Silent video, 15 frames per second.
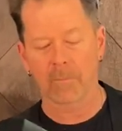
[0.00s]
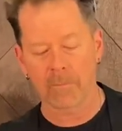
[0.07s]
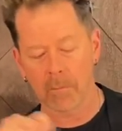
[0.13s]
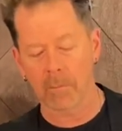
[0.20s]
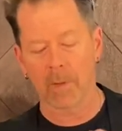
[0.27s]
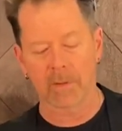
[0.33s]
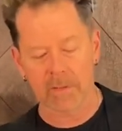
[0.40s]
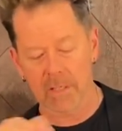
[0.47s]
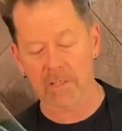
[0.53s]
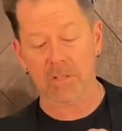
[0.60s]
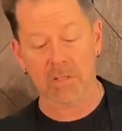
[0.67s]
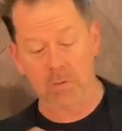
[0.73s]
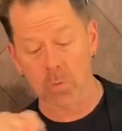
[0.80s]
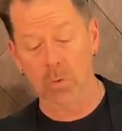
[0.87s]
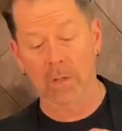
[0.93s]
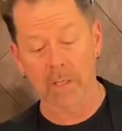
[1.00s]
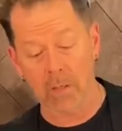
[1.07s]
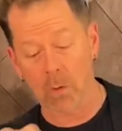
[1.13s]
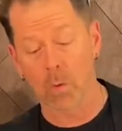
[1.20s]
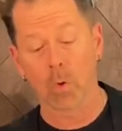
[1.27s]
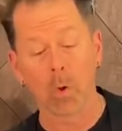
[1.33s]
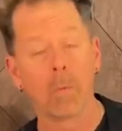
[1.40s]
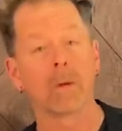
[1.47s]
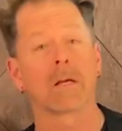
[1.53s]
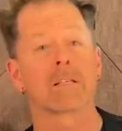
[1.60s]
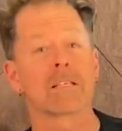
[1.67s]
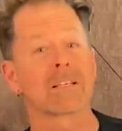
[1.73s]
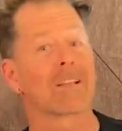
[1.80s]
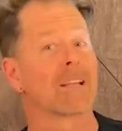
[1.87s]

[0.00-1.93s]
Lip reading: But this is really cool because it's going to